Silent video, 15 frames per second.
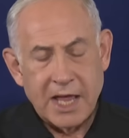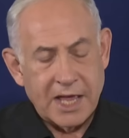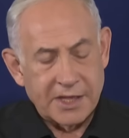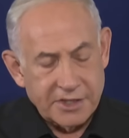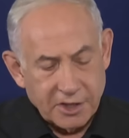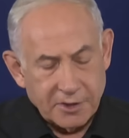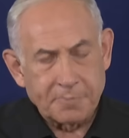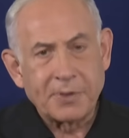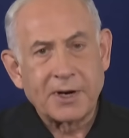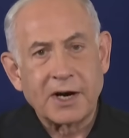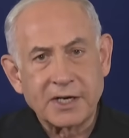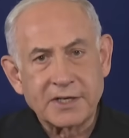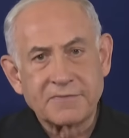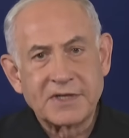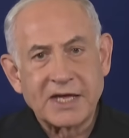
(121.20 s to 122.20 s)
and they're
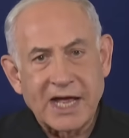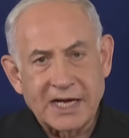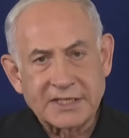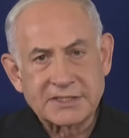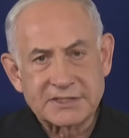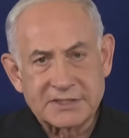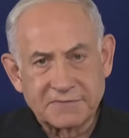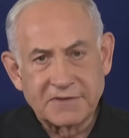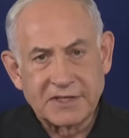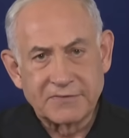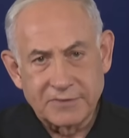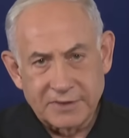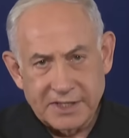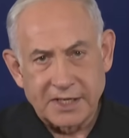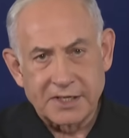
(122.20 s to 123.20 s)
part of the axis of
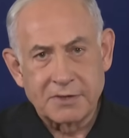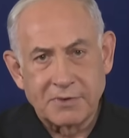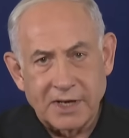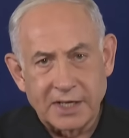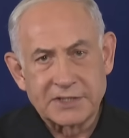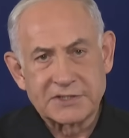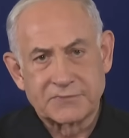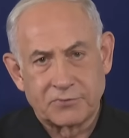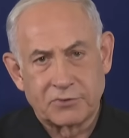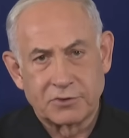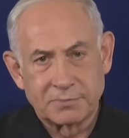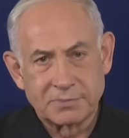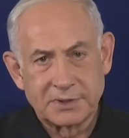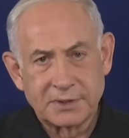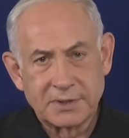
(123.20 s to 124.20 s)
evil that Iran has
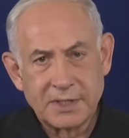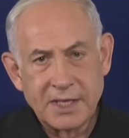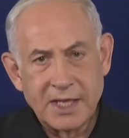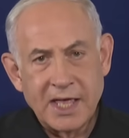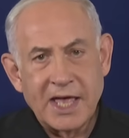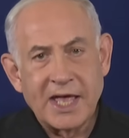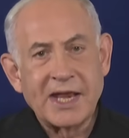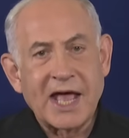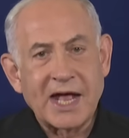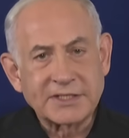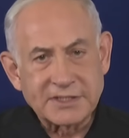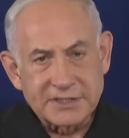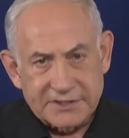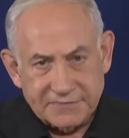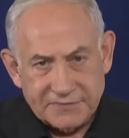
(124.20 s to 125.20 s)
formed, an
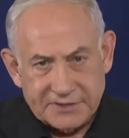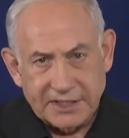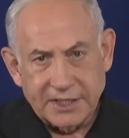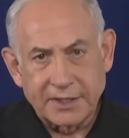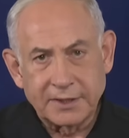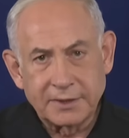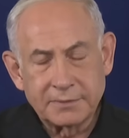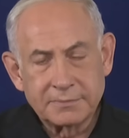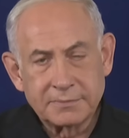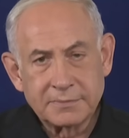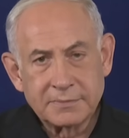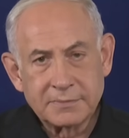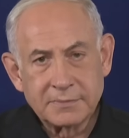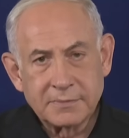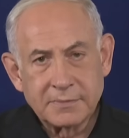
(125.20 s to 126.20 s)
axis of terror
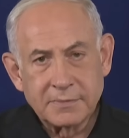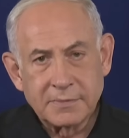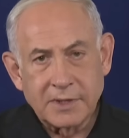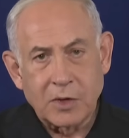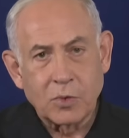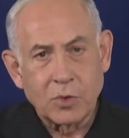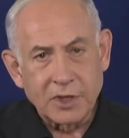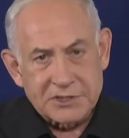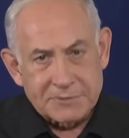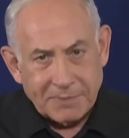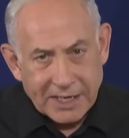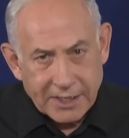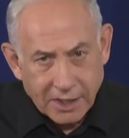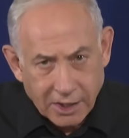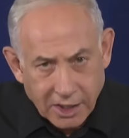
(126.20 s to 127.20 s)
that works
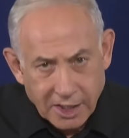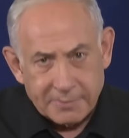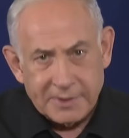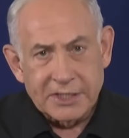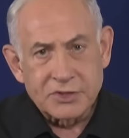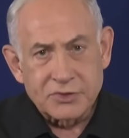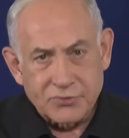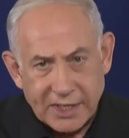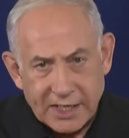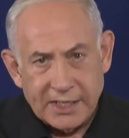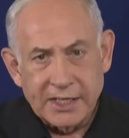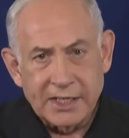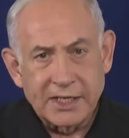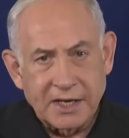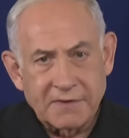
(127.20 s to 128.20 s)
by arming,
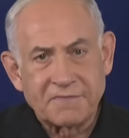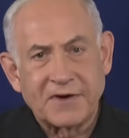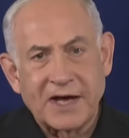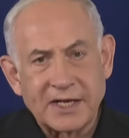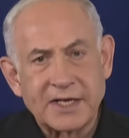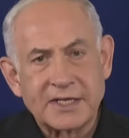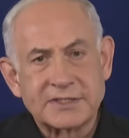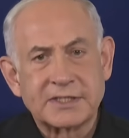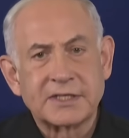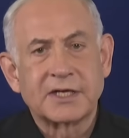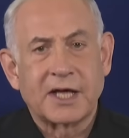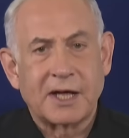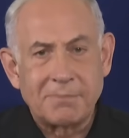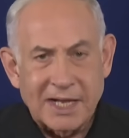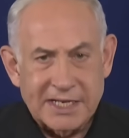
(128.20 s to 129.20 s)
training, and financing
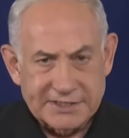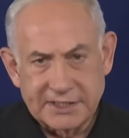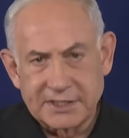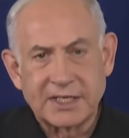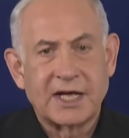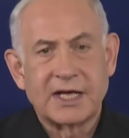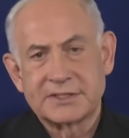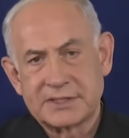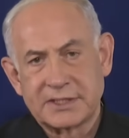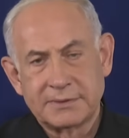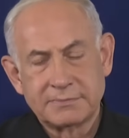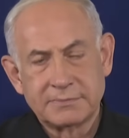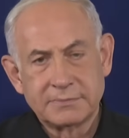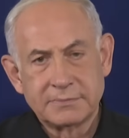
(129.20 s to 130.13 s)
Hamas in Gaza,